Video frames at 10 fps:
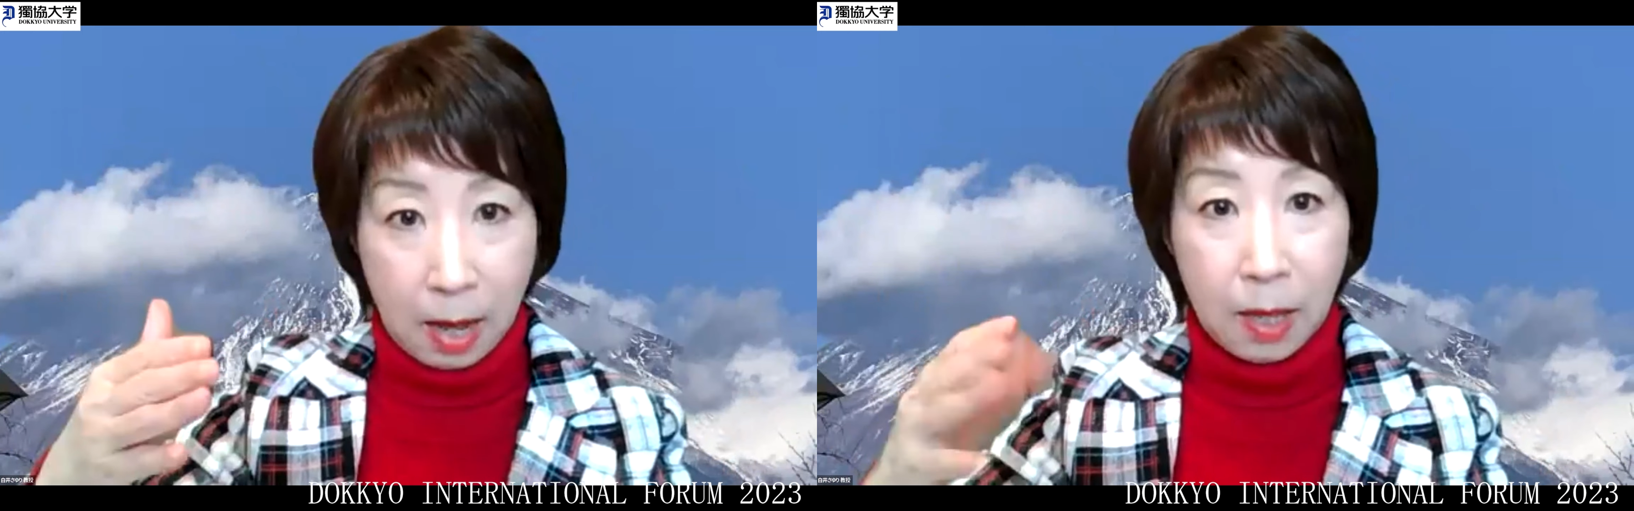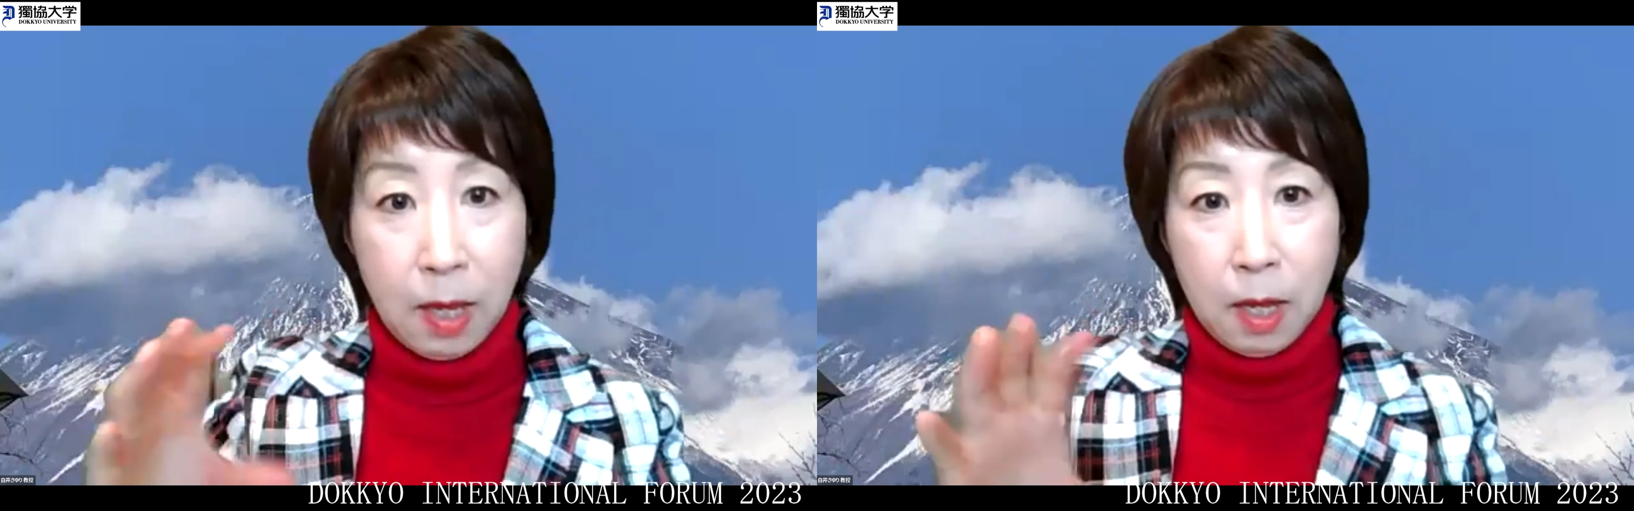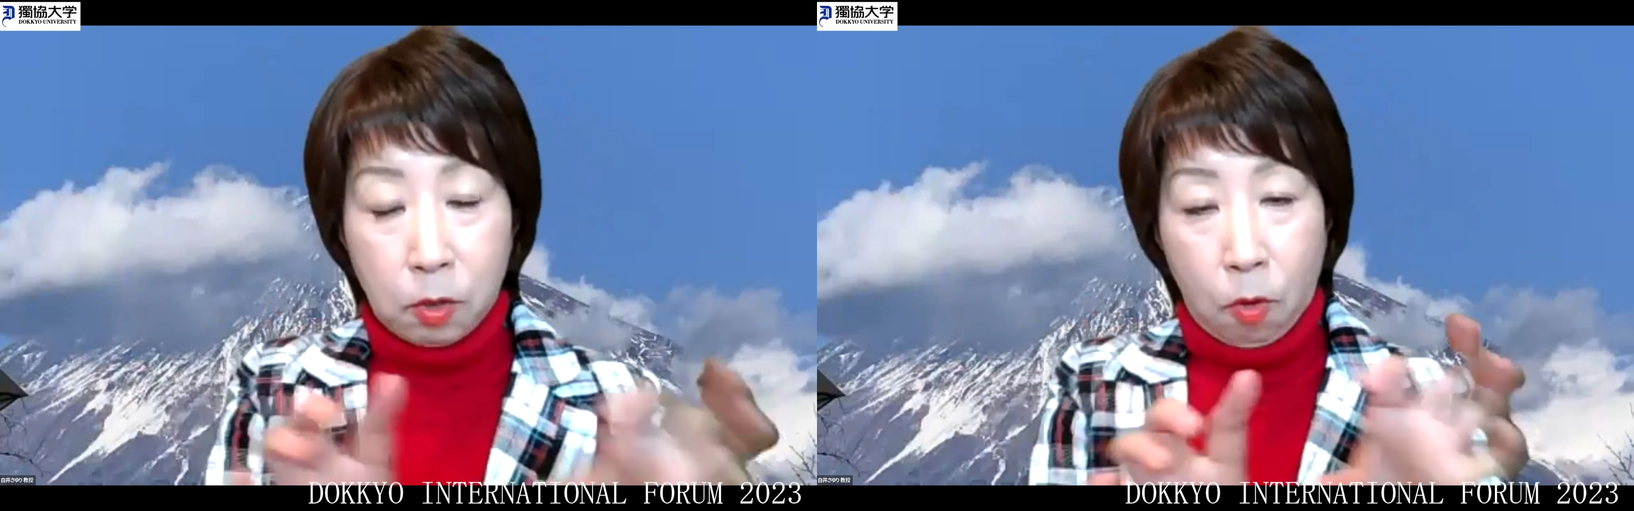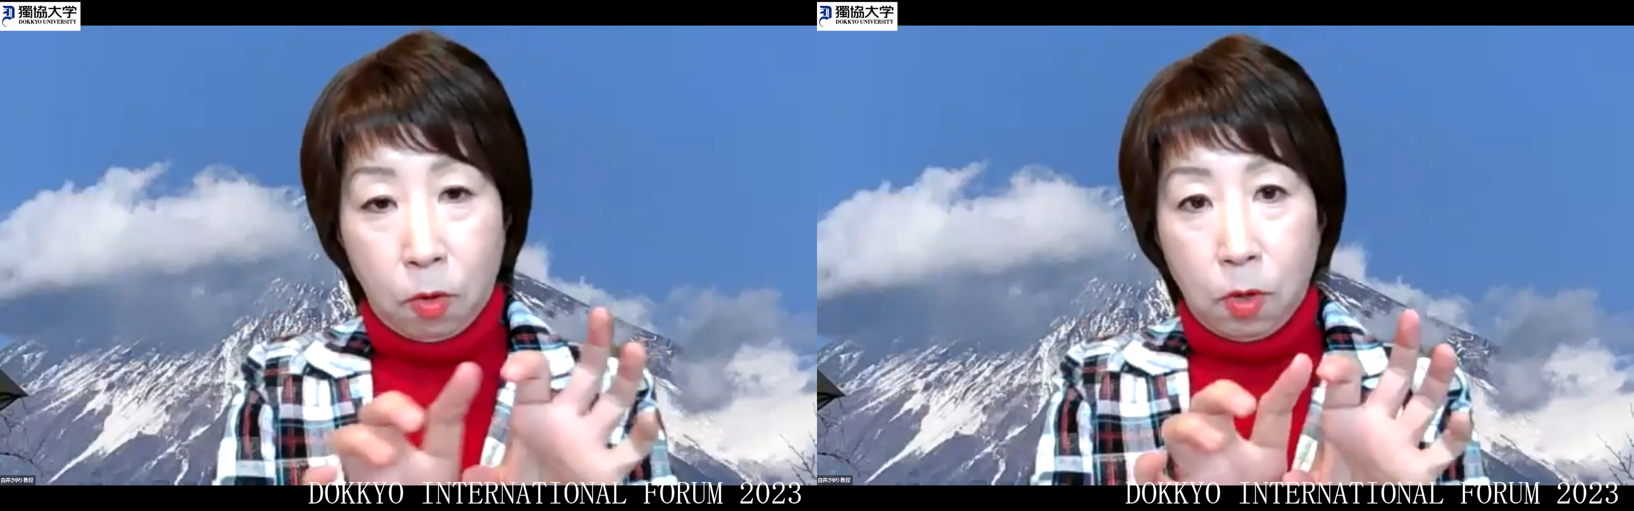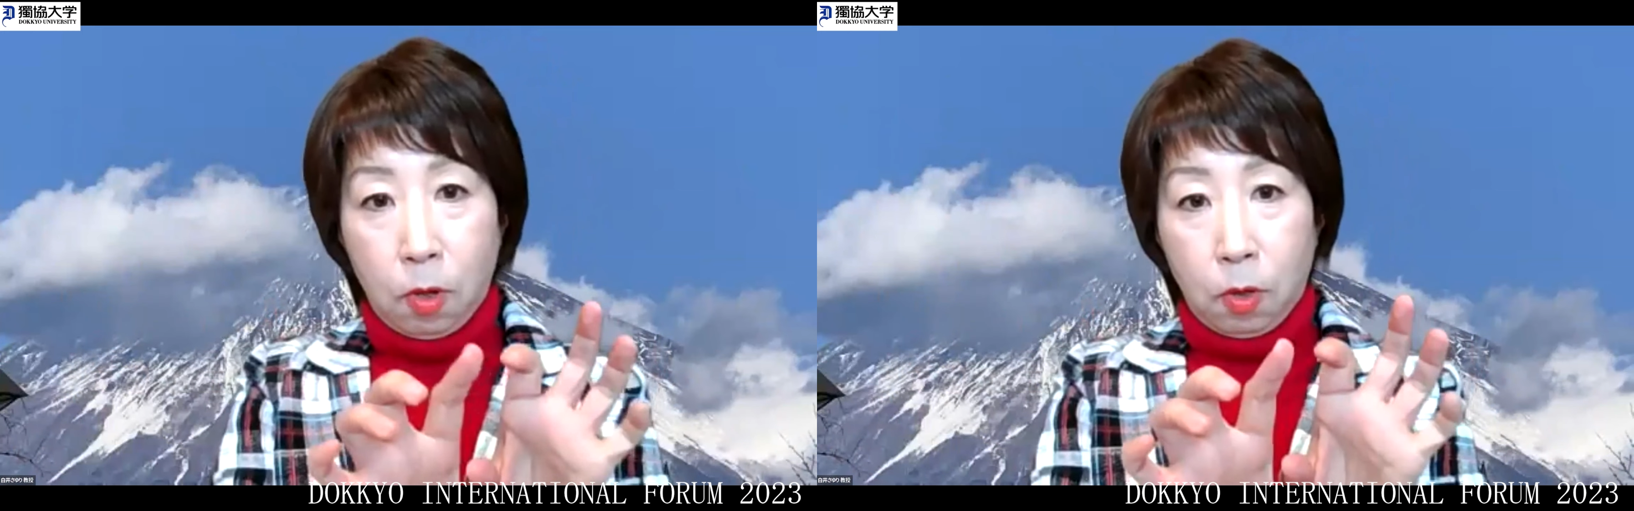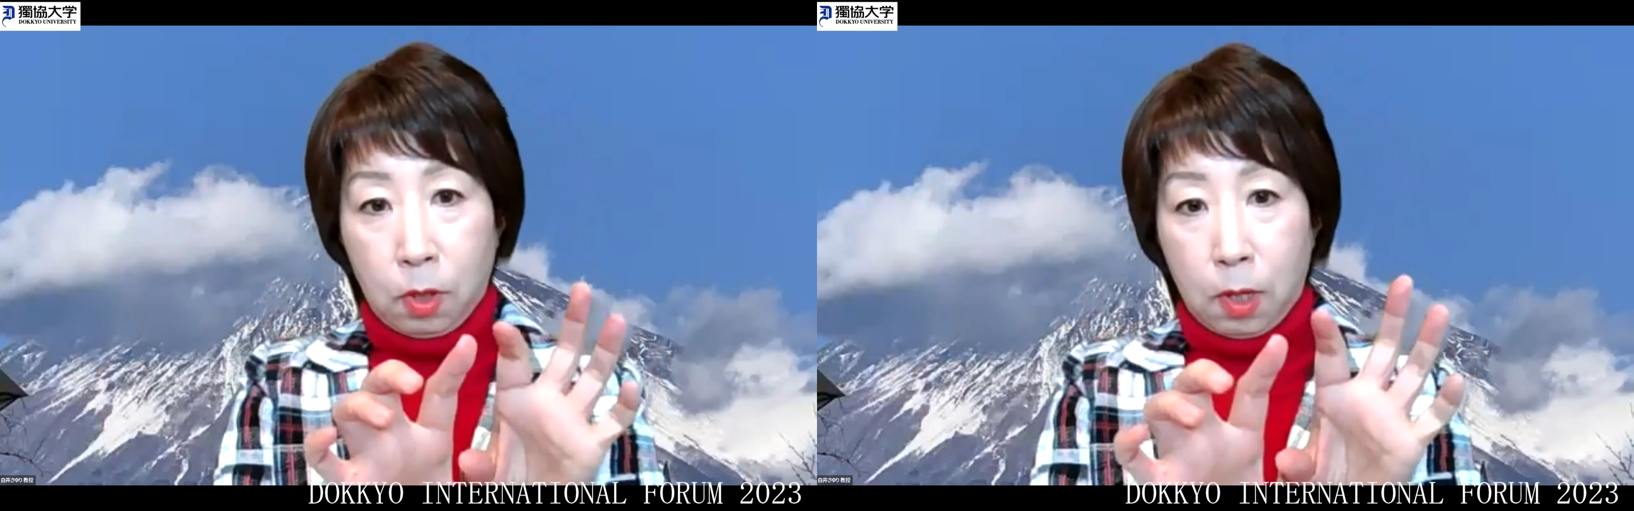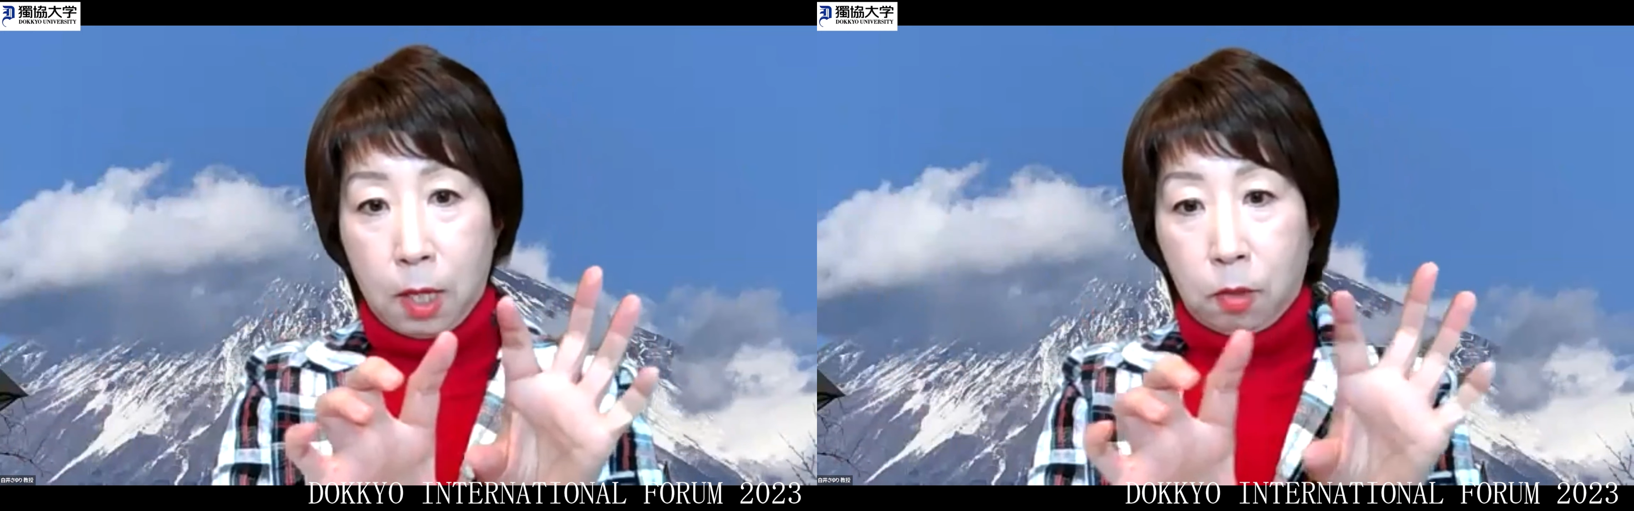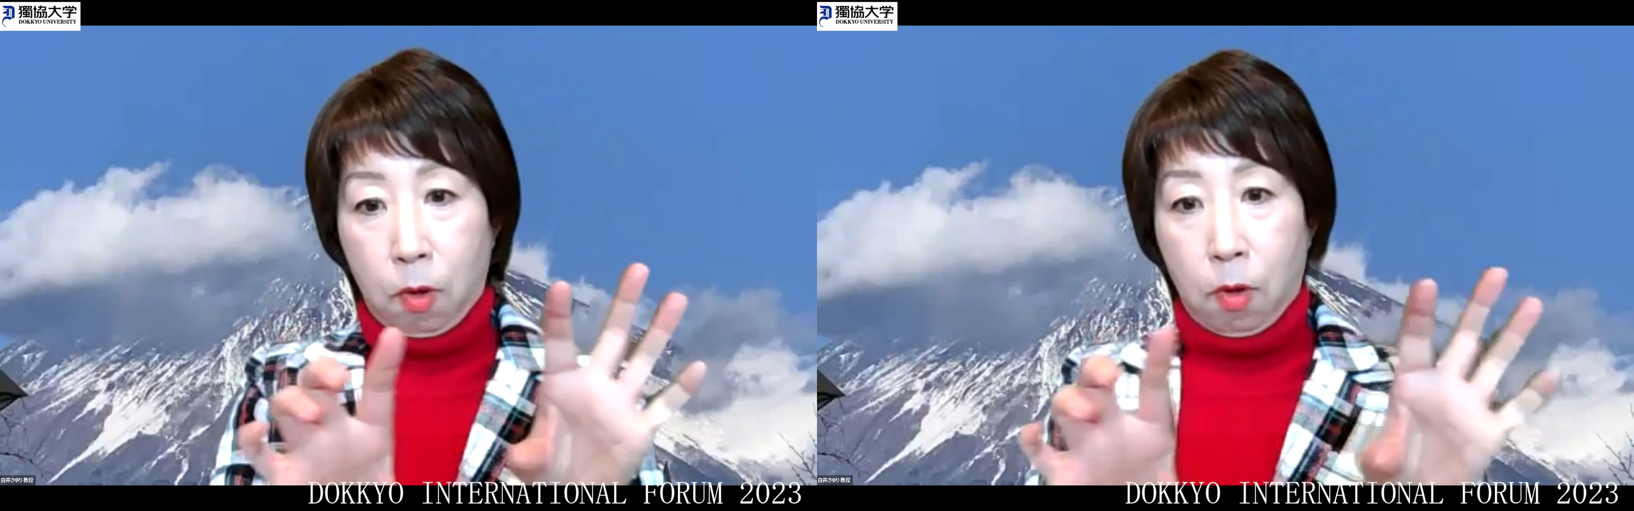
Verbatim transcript: No one is funding a, uh,